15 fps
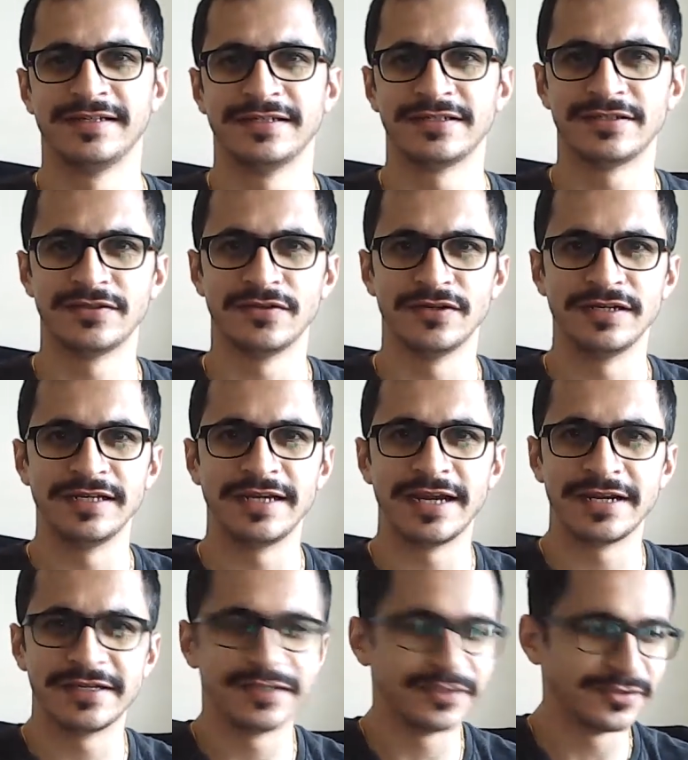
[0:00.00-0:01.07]
slowly
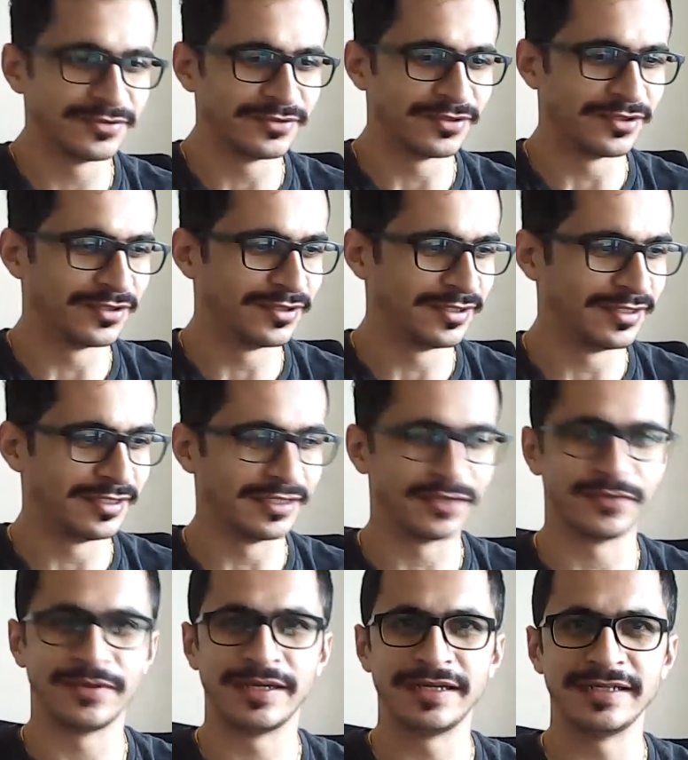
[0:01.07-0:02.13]
cater to all the
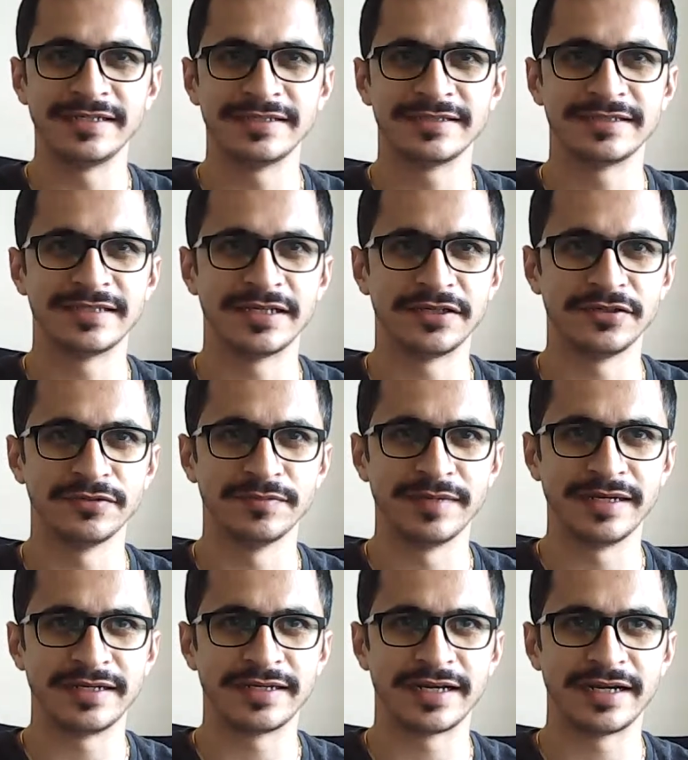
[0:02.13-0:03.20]
queries that you
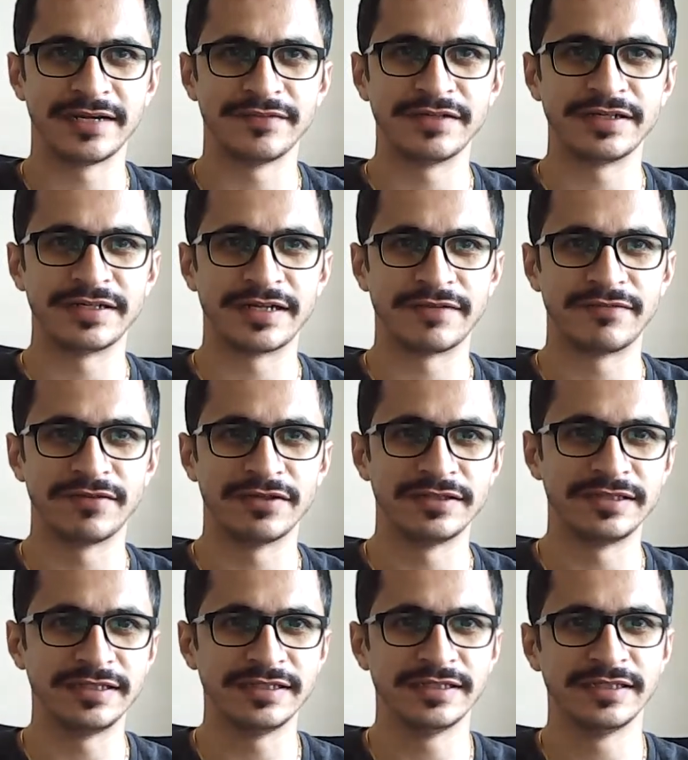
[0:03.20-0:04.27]
might have in
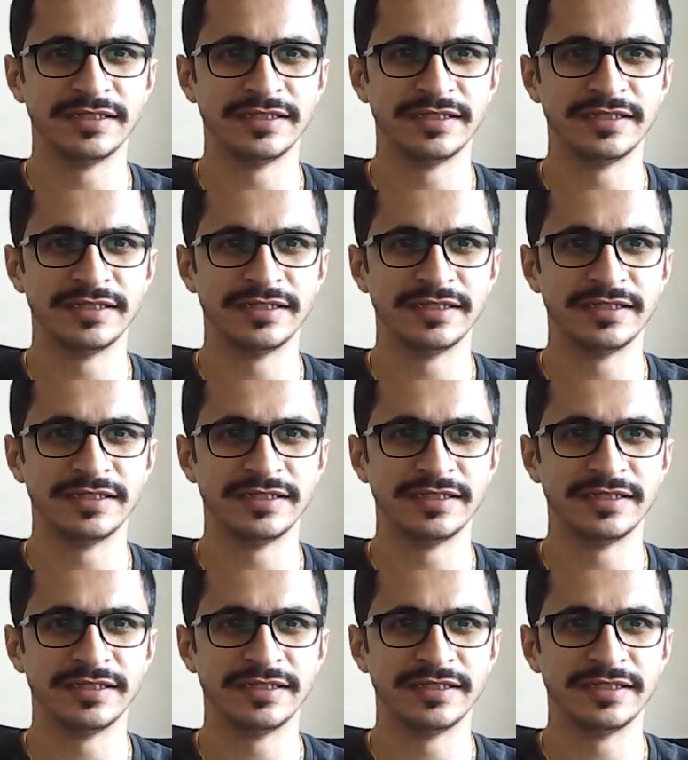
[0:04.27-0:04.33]
graphology.